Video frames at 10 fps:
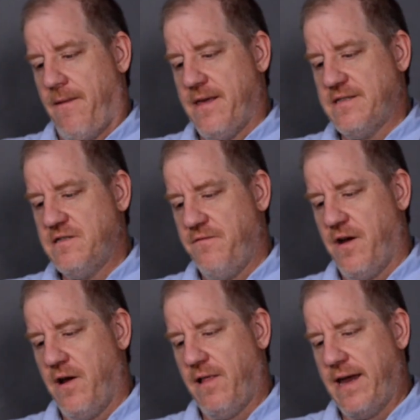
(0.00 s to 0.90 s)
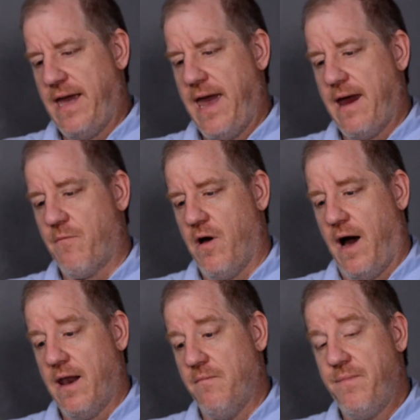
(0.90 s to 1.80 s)
this is a very light camera.
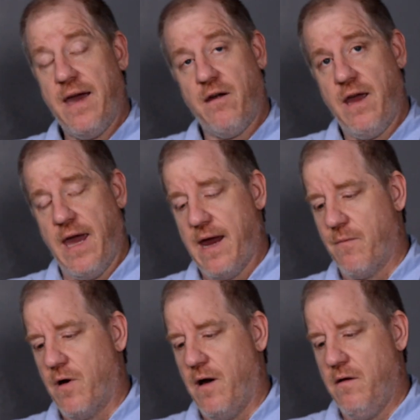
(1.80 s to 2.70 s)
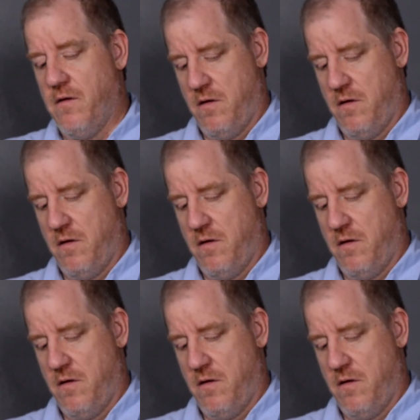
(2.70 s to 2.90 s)
On a bigger camera,